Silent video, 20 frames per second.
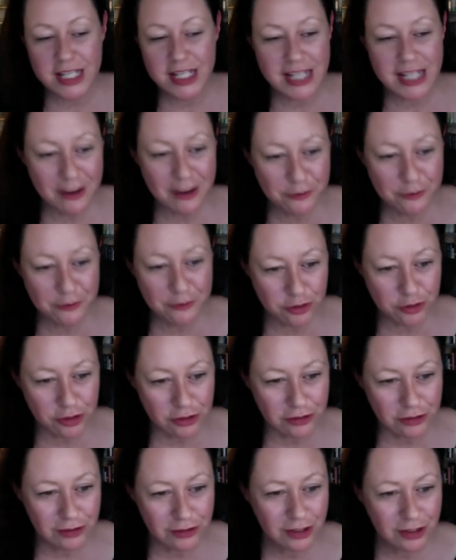of
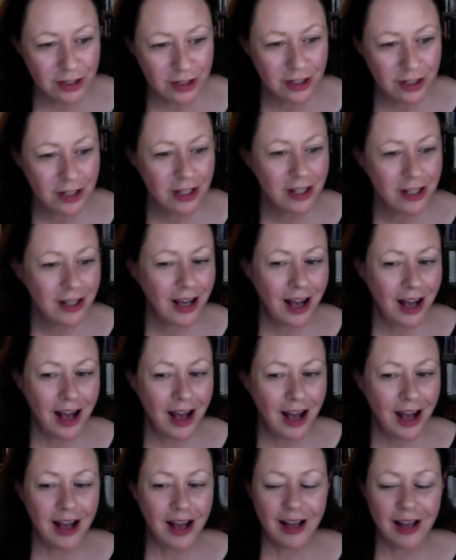several
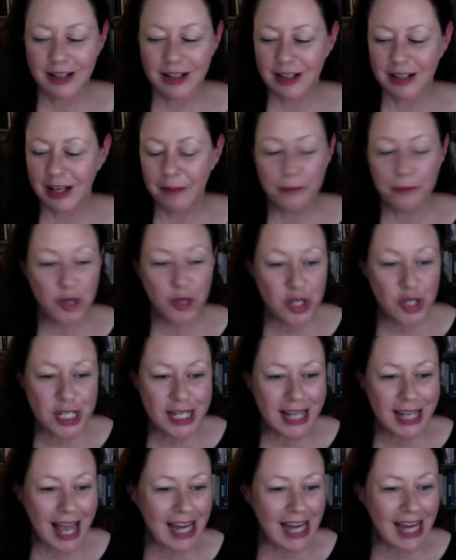
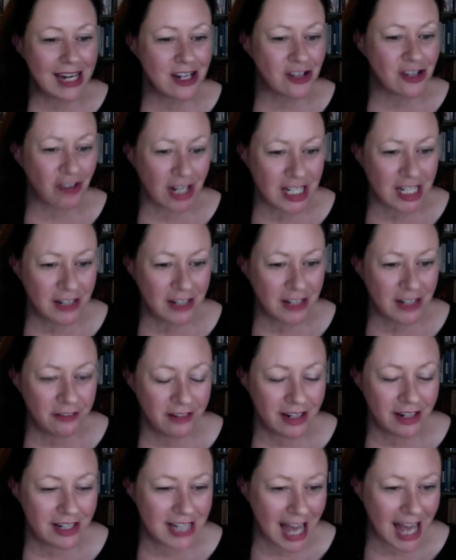amusing and instructive
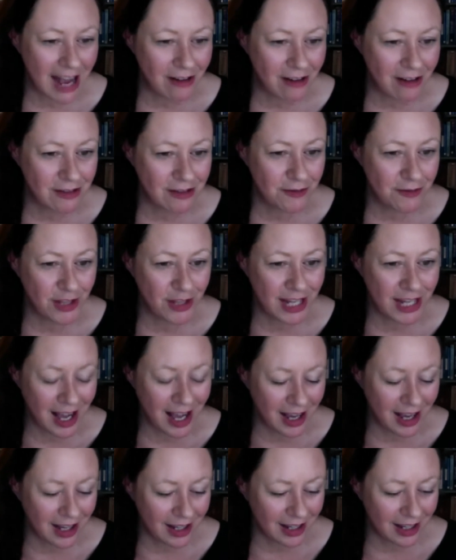tales for the
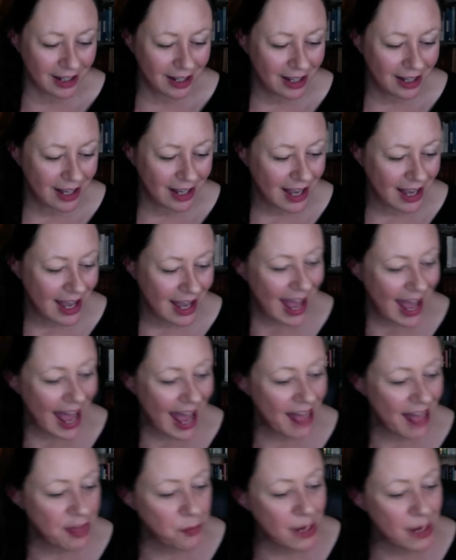young. And
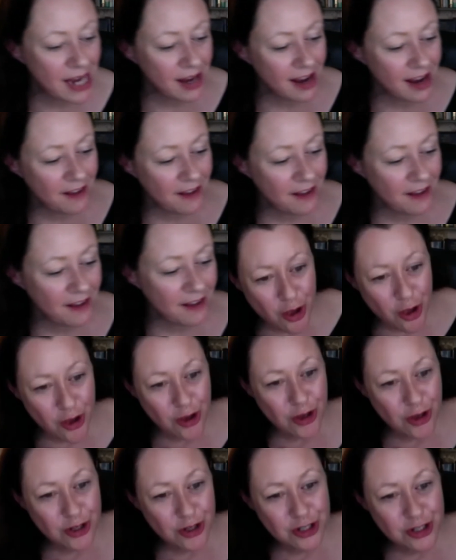then we found the
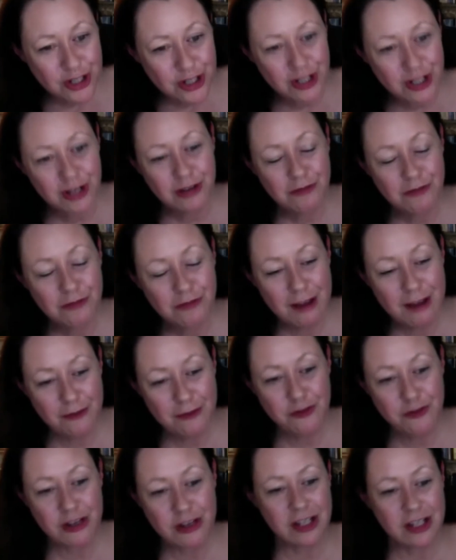third
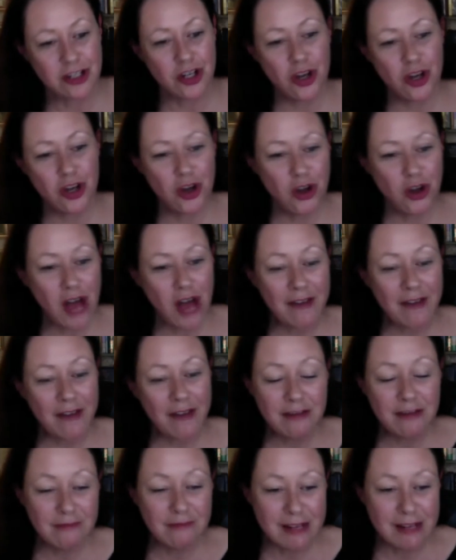reference to her
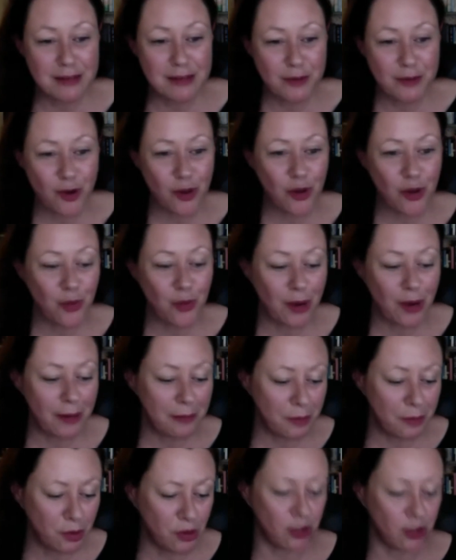having written more than one
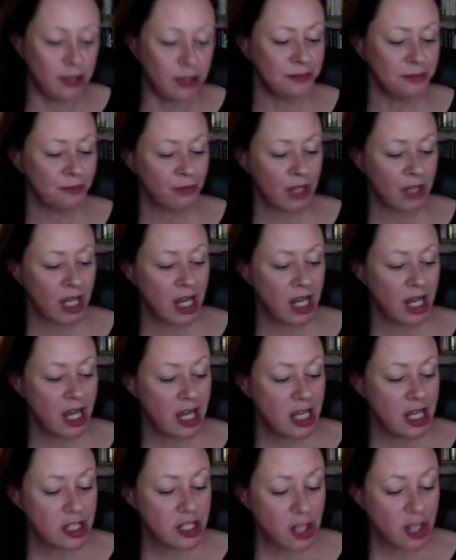book.
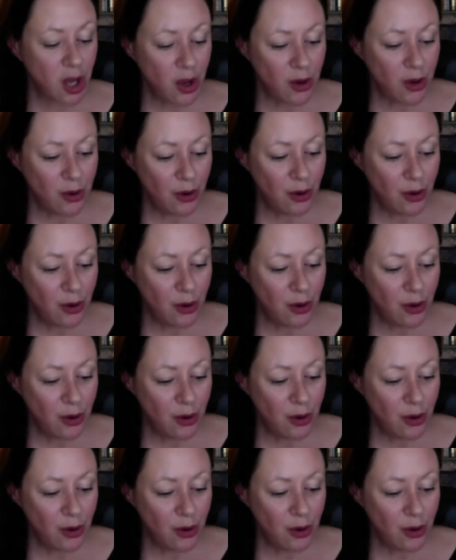So